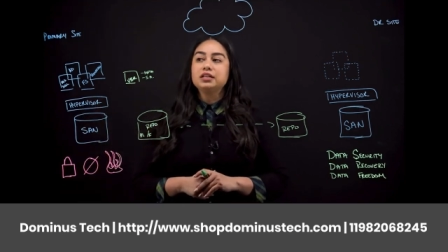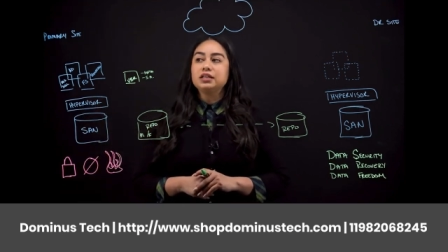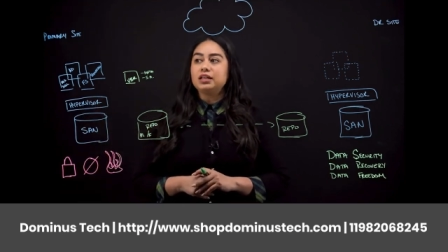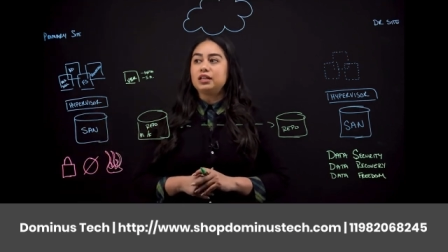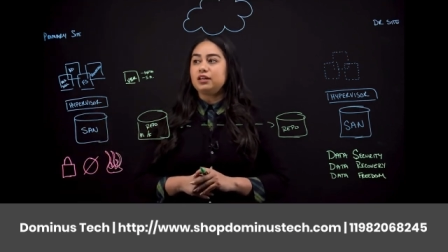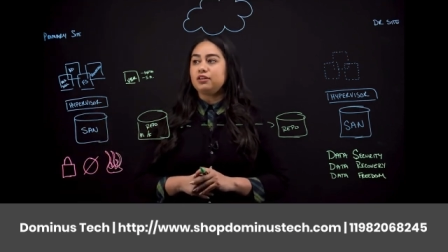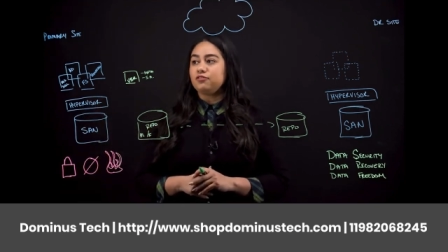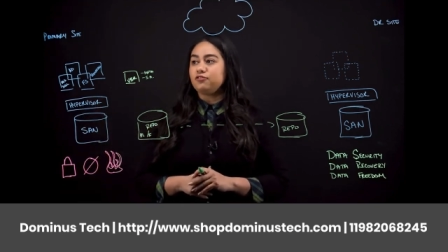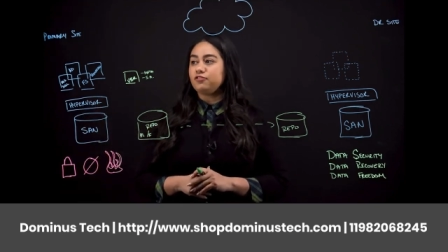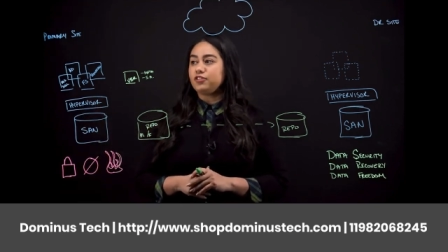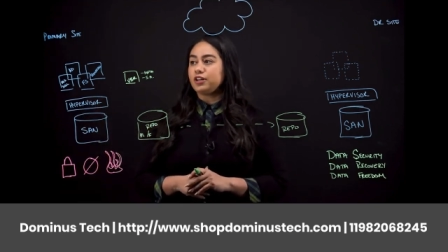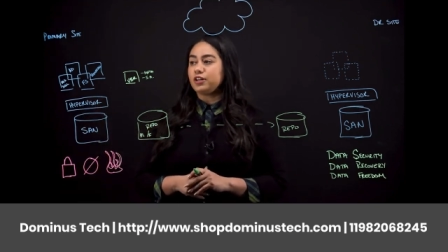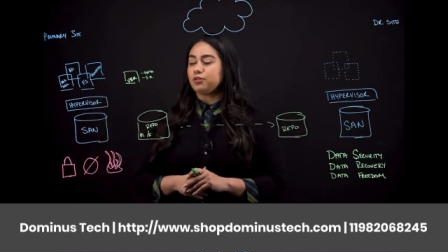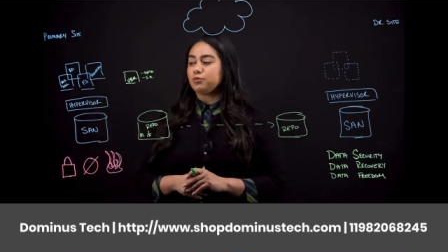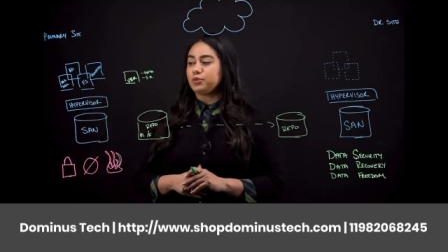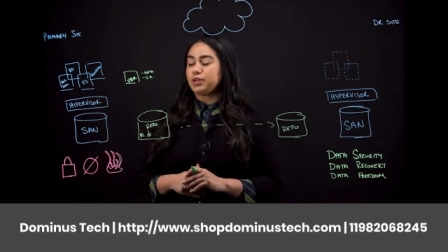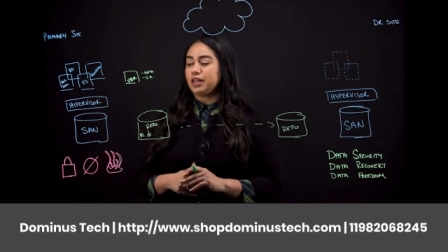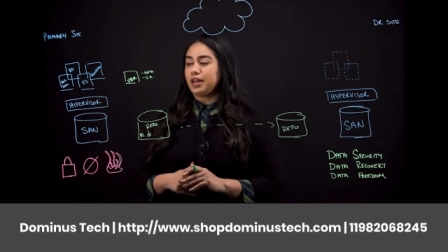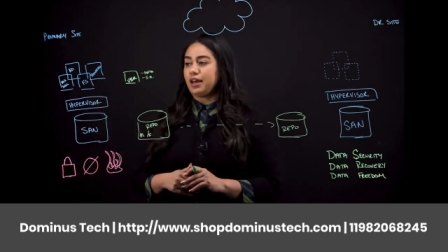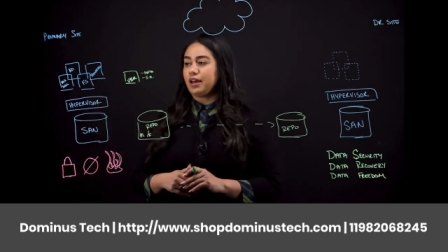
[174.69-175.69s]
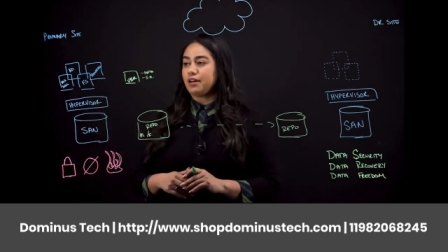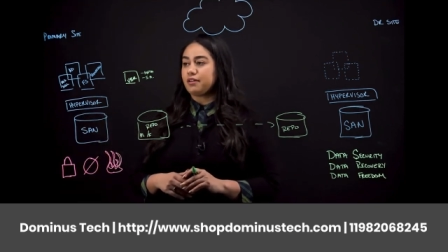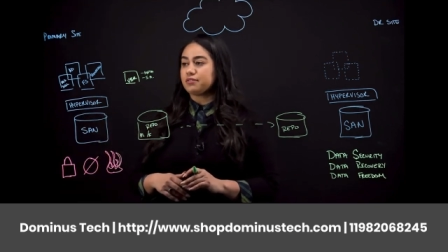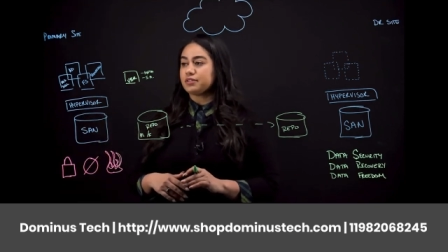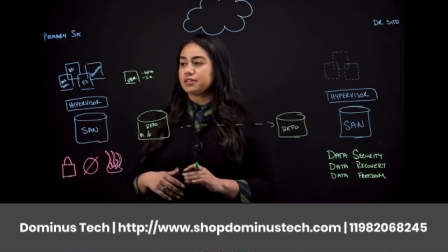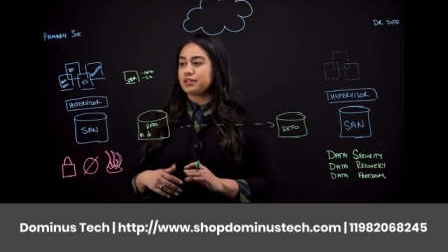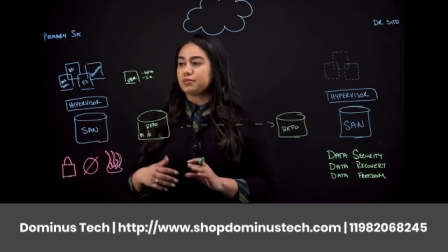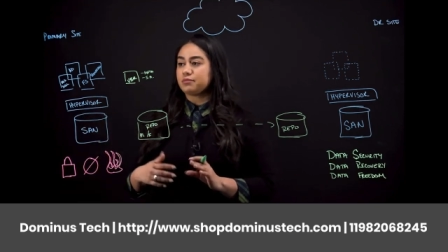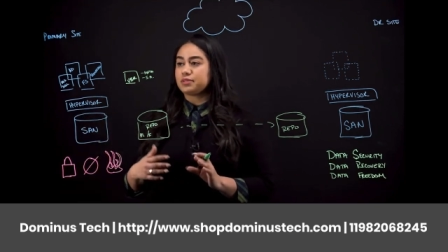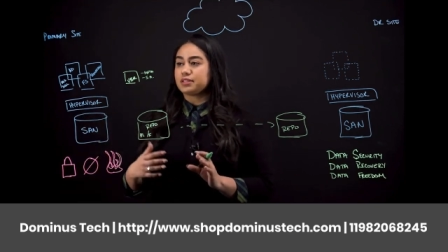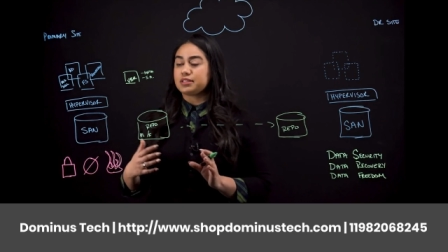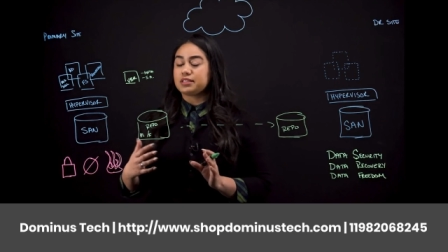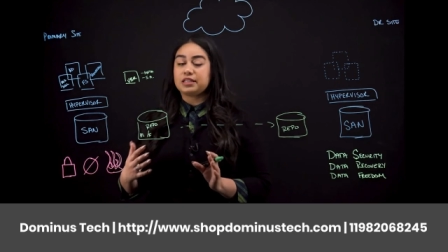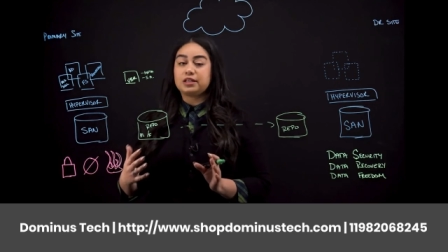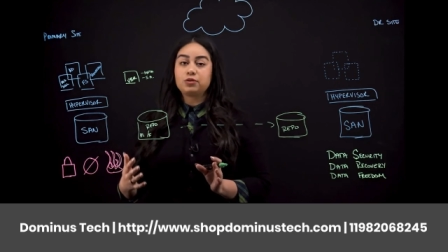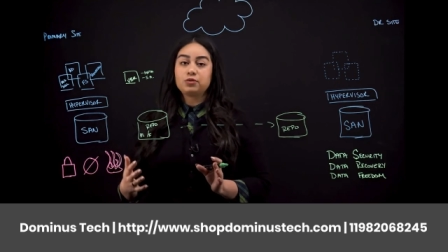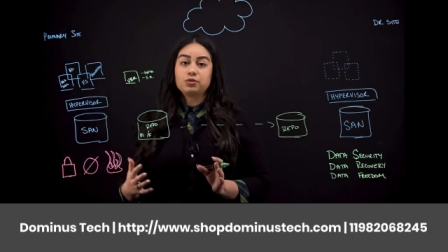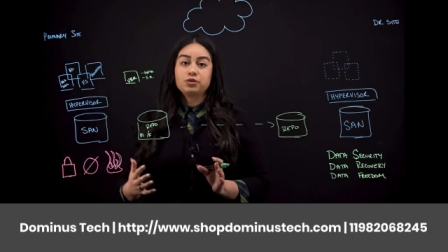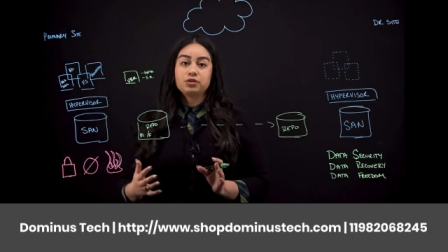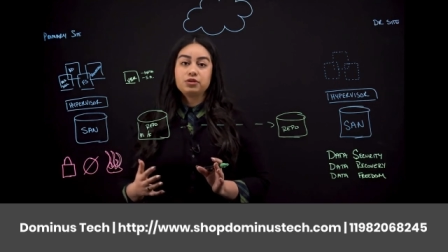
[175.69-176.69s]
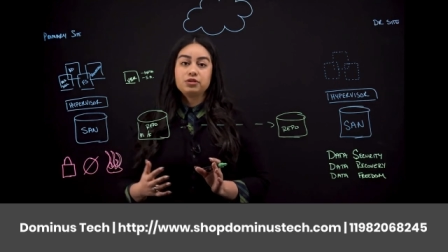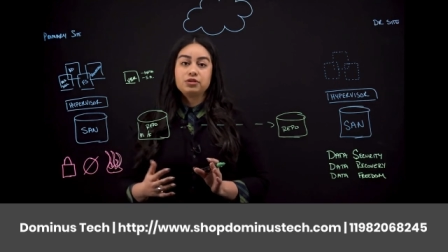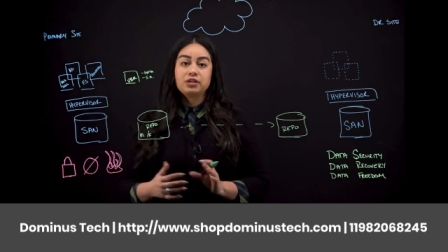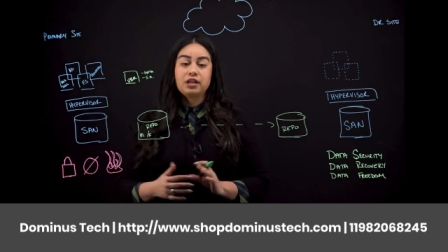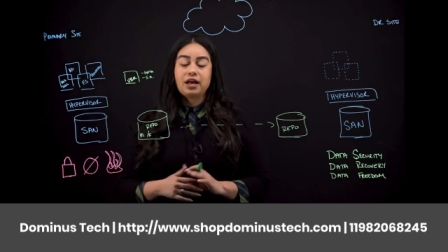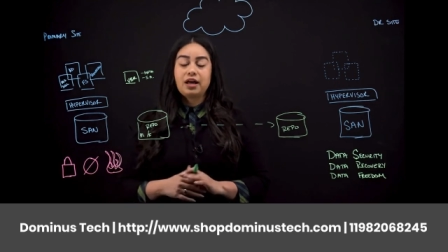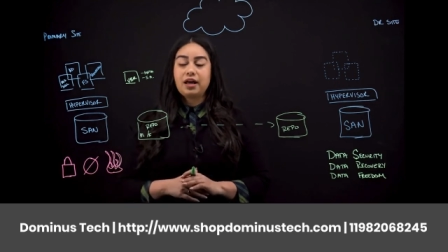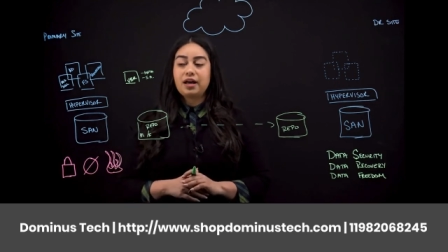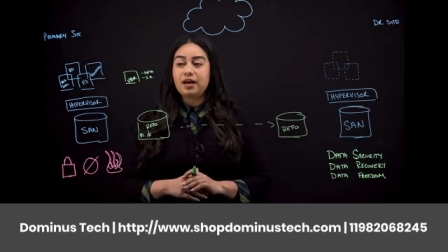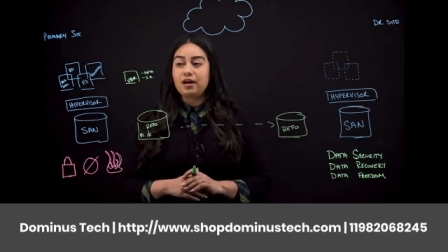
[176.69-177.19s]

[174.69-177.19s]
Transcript: if we have some SQL